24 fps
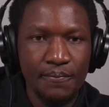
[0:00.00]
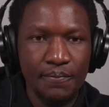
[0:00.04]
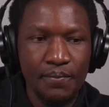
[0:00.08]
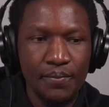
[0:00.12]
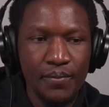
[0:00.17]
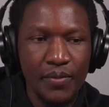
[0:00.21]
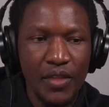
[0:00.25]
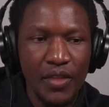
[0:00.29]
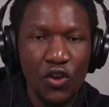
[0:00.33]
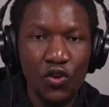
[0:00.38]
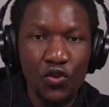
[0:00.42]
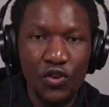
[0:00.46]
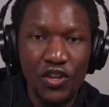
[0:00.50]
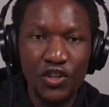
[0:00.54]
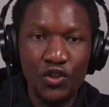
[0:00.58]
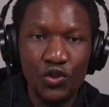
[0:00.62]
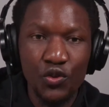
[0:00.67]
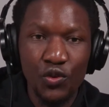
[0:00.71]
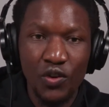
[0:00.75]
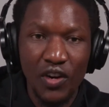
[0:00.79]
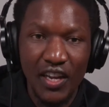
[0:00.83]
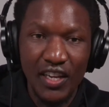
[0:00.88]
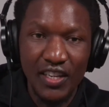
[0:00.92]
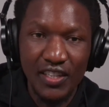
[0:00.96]
you need to
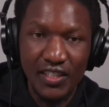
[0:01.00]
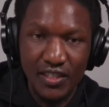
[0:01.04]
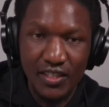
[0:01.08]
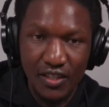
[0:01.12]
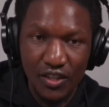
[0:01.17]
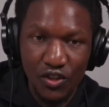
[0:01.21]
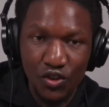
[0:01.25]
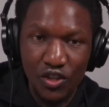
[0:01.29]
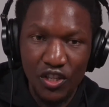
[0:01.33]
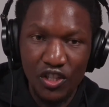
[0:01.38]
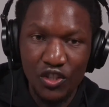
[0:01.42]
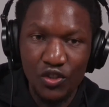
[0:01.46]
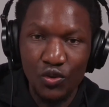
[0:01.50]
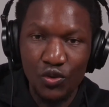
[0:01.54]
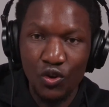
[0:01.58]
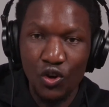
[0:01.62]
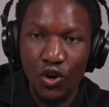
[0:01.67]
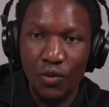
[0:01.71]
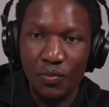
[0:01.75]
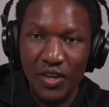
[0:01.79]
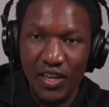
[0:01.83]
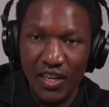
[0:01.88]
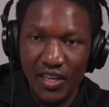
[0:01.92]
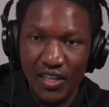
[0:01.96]
write, you need to
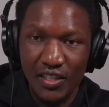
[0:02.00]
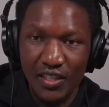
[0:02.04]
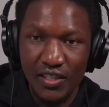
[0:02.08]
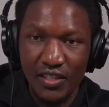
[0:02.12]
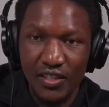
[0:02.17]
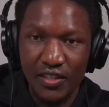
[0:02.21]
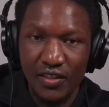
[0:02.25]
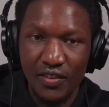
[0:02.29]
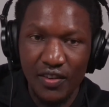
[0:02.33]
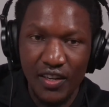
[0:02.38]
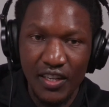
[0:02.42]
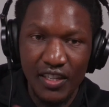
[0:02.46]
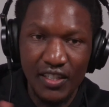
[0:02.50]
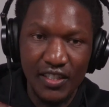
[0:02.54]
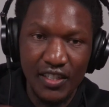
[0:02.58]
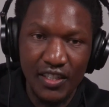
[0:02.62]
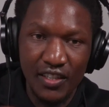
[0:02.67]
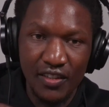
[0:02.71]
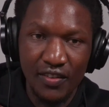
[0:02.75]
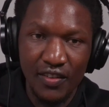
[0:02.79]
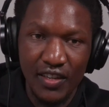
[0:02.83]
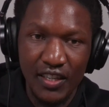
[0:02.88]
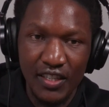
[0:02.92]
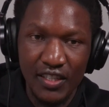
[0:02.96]
communicate, right, in
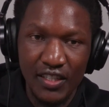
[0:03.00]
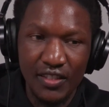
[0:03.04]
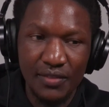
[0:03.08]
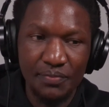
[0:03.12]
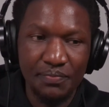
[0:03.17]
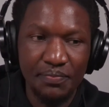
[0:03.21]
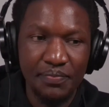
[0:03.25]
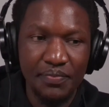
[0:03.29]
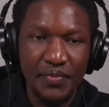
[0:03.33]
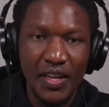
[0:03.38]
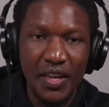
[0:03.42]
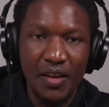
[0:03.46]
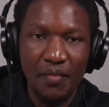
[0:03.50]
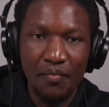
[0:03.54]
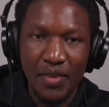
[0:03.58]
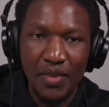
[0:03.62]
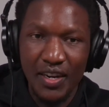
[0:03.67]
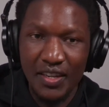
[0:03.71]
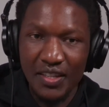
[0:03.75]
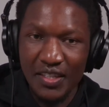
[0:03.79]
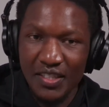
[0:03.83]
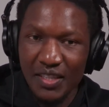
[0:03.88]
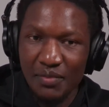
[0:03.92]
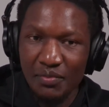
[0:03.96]
writing, but at the
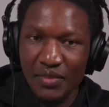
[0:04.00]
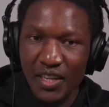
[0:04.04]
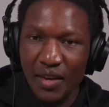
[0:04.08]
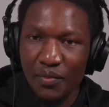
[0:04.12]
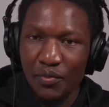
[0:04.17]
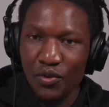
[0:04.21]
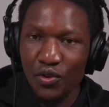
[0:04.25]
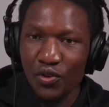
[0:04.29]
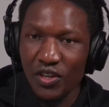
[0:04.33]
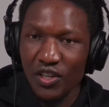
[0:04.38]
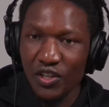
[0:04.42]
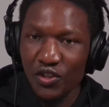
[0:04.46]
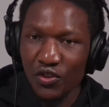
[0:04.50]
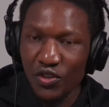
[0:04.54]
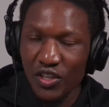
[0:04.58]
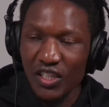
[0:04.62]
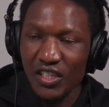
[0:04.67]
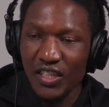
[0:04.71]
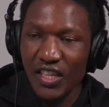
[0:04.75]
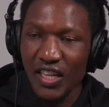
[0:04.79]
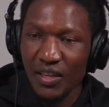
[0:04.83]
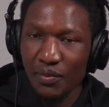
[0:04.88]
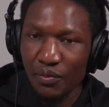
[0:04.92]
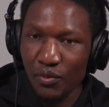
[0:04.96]
same time, you need
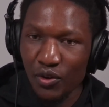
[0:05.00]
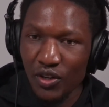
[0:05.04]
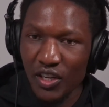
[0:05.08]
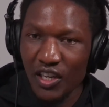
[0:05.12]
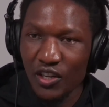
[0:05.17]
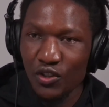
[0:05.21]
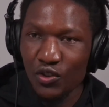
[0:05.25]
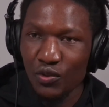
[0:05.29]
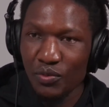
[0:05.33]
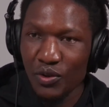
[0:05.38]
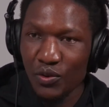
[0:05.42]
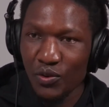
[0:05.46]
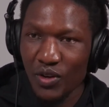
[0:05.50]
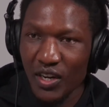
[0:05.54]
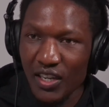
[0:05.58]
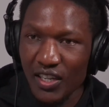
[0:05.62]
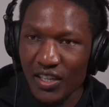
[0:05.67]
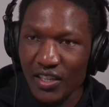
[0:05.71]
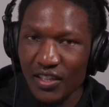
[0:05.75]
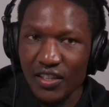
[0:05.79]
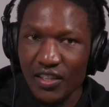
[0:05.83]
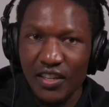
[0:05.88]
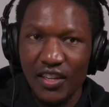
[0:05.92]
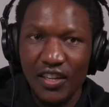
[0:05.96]
that model to be working.
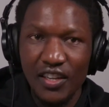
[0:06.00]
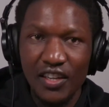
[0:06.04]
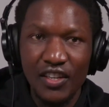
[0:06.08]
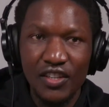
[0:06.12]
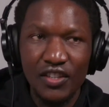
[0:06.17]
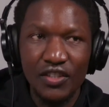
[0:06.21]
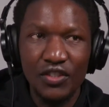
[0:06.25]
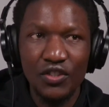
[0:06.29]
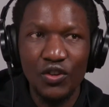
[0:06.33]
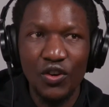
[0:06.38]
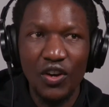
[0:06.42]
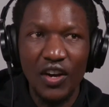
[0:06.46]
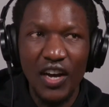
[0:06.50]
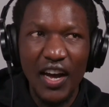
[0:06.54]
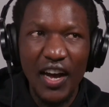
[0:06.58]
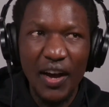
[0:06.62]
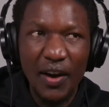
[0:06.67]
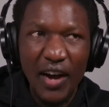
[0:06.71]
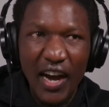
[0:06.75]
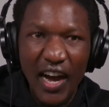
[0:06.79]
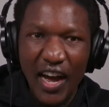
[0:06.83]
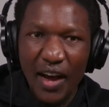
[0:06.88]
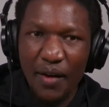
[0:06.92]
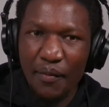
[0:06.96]
So
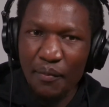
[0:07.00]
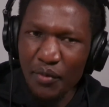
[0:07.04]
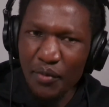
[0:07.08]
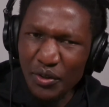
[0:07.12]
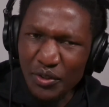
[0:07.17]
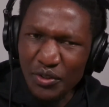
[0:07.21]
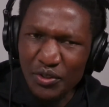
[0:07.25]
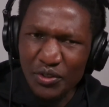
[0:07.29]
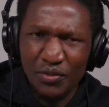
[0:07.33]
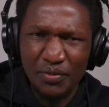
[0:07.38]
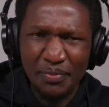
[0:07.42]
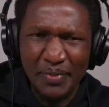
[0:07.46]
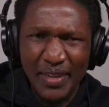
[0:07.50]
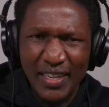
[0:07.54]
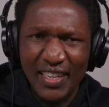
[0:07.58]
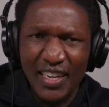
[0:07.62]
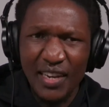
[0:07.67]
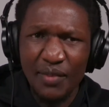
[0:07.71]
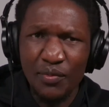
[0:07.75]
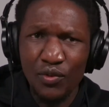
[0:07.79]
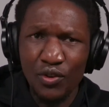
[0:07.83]
most of my time goes